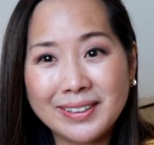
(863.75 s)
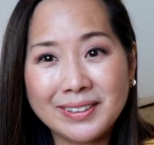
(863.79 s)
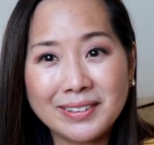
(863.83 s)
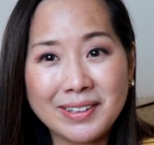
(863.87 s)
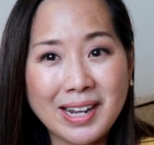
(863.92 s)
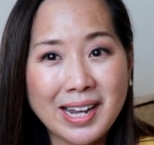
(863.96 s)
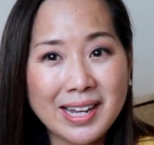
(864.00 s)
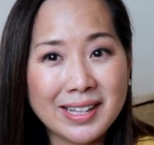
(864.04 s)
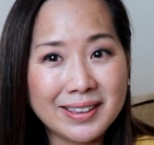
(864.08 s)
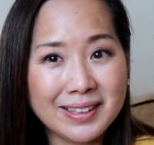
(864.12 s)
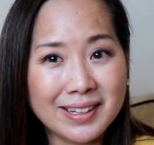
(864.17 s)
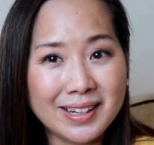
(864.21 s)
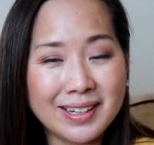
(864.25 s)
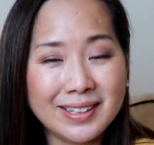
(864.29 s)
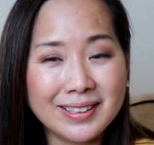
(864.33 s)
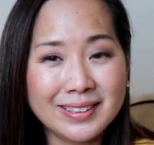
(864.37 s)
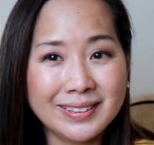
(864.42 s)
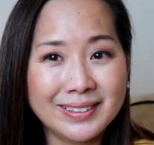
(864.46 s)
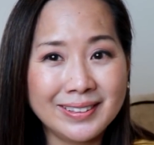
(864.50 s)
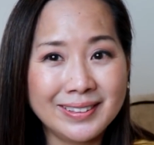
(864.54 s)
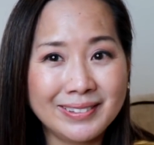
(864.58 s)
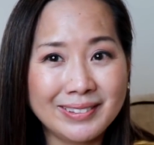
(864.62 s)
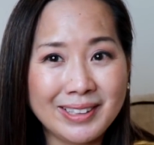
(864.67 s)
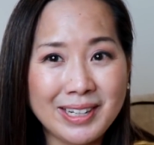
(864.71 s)
So I thought
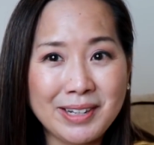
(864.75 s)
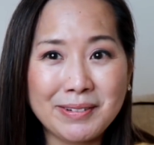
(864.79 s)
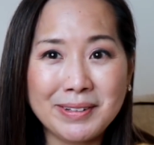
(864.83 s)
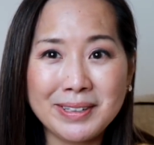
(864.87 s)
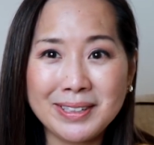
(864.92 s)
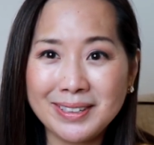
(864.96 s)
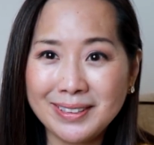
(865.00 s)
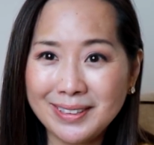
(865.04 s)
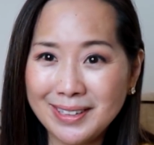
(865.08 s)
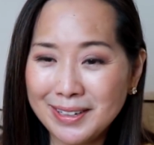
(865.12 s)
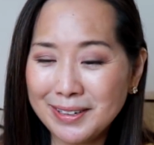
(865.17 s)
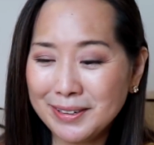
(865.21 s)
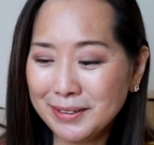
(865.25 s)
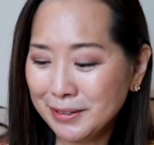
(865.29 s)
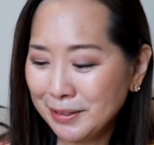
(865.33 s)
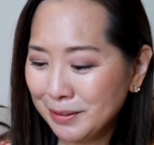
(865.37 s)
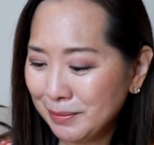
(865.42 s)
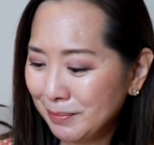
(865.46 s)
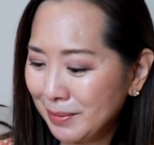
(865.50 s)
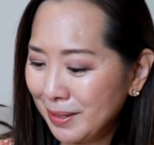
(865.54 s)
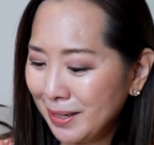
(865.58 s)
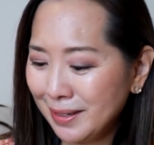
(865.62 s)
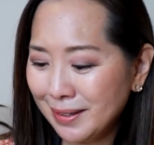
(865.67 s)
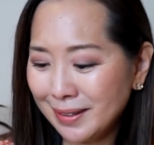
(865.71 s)
it was another good
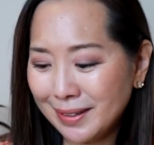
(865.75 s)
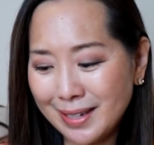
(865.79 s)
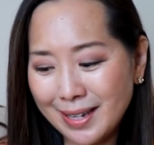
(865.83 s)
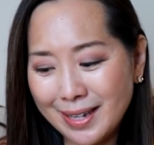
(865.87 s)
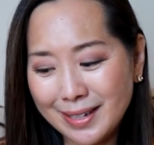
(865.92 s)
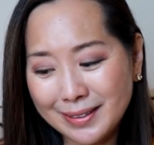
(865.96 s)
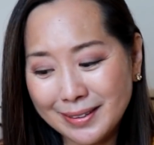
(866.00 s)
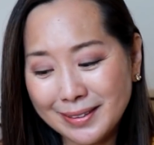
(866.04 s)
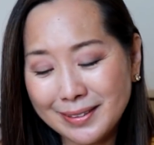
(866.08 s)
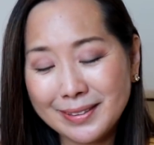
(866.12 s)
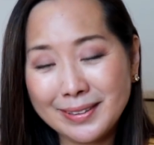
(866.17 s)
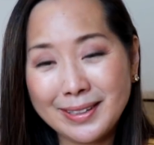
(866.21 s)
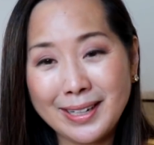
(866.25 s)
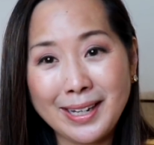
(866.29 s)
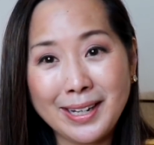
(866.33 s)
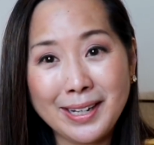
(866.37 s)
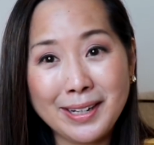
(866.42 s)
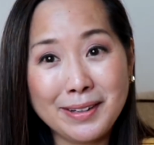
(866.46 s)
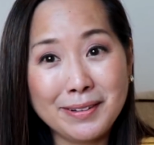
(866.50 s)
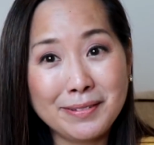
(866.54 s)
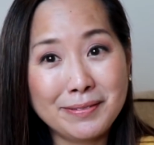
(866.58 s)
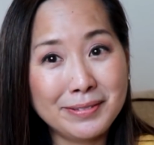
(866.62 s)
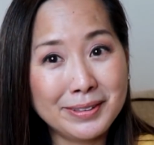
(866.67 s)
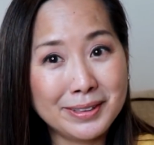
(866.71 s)
month, and this is,
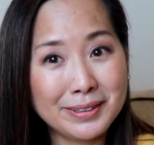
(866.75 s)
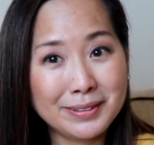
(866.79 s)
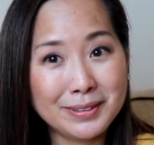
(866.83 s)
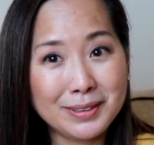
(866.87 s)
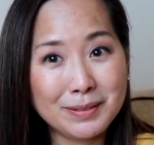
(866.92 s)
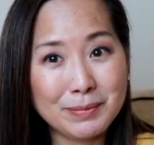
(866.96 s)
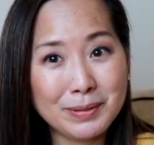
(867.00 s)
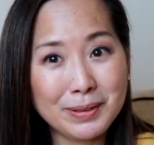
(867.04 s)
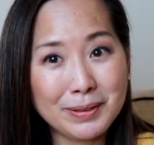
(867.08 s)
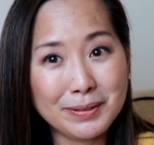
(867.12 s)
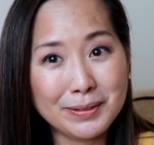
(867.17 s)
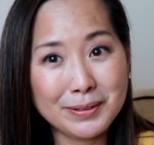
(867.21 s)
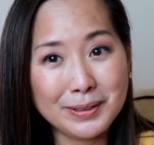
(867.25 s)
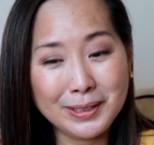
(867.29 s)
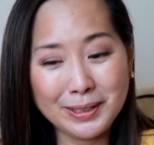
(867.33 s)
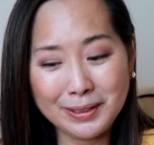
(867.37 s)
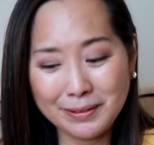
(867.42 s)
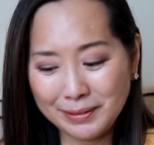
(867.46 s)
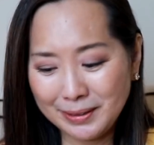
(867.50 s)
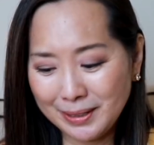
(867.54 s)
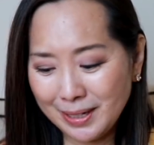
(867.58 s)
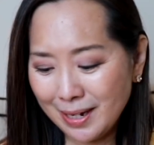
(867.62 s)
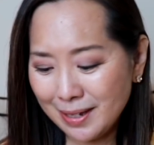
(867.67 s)
hey, fix number 33.